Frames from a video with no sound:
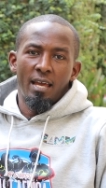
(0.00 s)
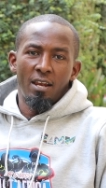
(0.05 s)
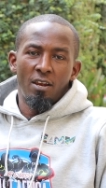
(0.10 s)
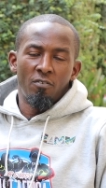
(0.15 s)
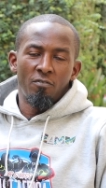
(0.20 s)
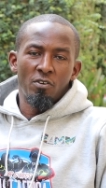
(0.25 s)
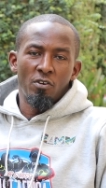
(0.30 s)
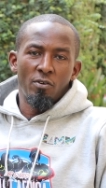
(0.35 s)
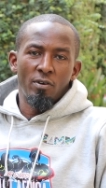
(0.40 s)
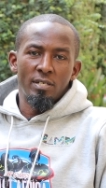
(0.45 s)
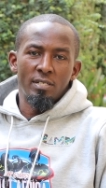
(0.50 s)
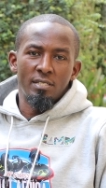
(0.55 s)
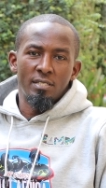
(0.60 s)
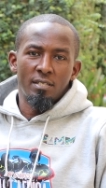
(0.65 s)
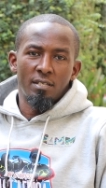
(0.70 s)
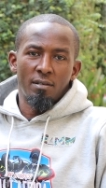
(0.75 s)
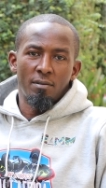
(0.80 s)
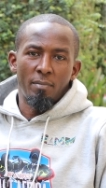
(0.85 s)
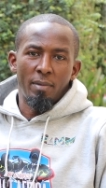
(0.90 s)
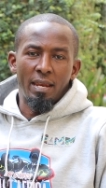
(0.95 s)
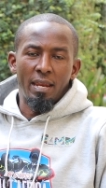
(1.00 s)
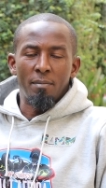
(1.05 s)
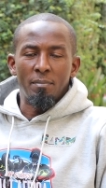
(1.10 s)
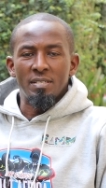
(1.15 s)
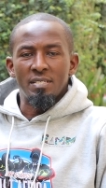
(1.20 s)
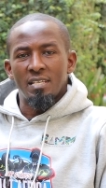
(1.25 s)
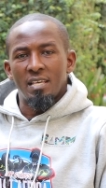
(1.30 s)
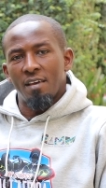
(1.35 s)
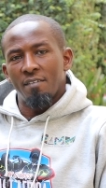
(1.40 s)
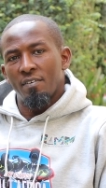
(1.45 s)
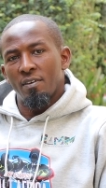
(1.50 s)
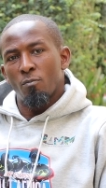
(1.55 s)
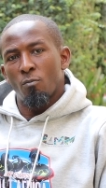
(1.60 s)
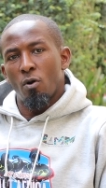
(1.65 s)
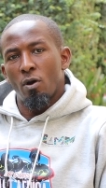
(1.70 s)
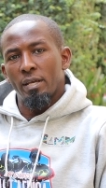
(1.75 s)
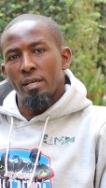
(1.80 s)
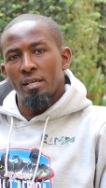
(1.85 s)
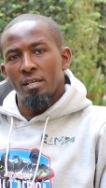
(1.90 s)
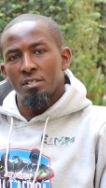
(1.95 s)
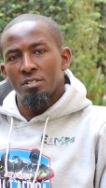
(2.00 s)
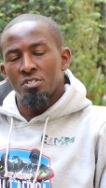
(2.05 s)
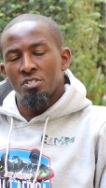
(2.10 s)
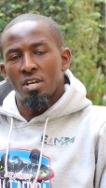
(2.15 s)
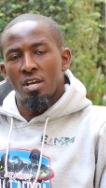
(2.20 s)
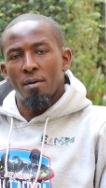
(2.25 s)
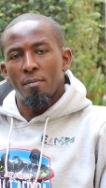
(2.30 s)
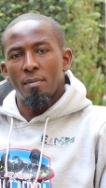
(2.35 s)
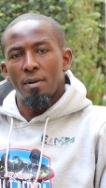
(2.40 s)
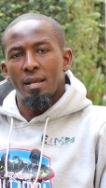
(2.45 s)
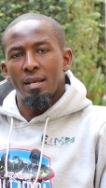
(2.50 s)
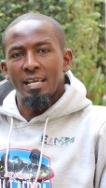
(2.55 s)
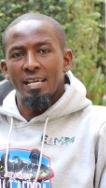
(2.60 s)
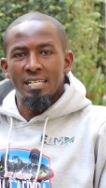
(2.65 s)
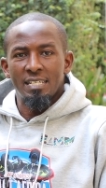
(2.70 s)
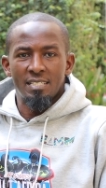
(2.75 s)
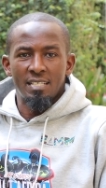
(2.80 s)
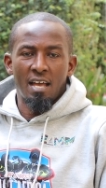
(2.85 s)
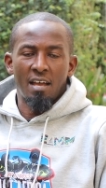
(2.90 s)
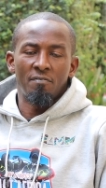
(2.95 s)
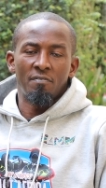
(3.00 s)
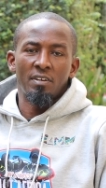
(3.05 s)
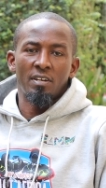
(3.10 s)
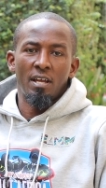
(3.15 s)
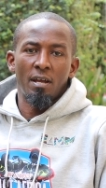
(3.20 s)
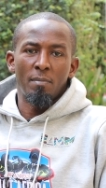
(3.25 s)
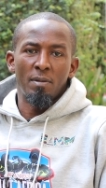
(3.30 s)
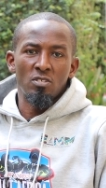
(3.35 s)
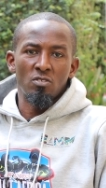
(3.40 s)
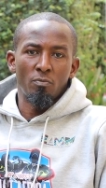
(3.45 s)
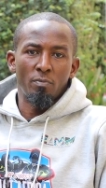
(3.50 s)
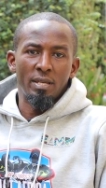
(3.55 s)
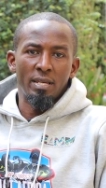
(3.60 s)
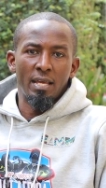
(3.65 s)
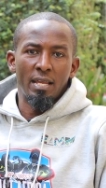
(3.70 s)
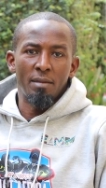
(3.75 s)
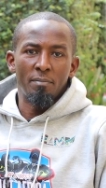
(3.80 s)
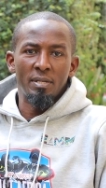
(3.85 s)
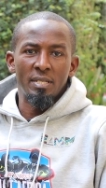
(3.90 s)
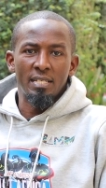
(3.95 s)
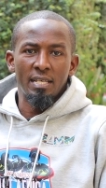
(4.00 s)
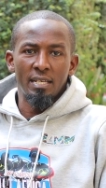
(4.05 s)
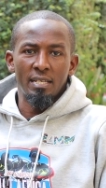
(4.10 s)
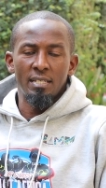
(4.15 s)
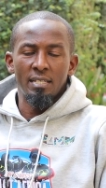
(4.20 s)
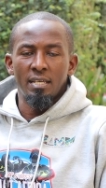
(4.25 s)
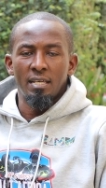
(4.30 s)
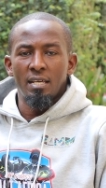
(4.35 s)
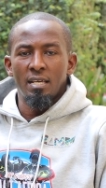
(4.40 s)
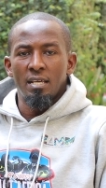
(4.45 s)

Hello viewers, my name is Kevin Mongi, Chairman East Africa Massomania Limited.